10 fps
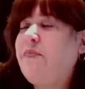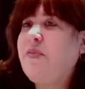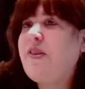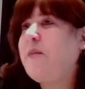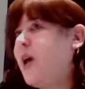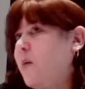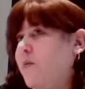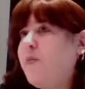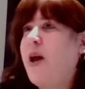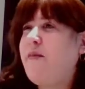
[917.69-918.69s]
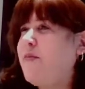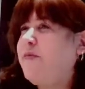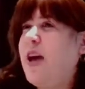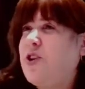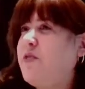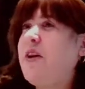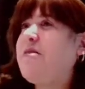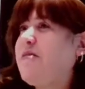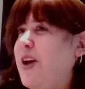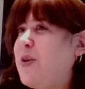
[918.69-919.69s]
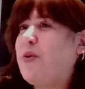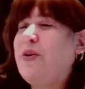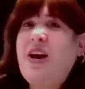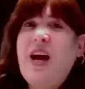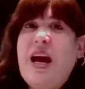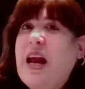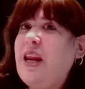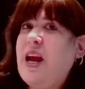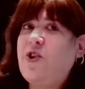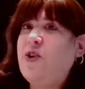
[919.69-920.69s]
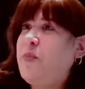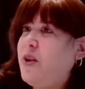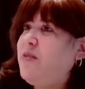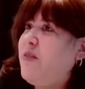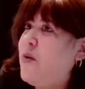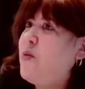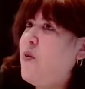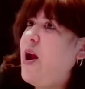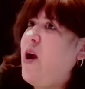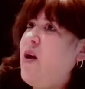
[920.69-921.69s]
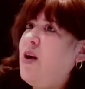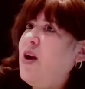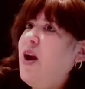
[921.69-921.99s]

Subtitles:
Sometimes we have a flash of insight or connection, but it's very rare.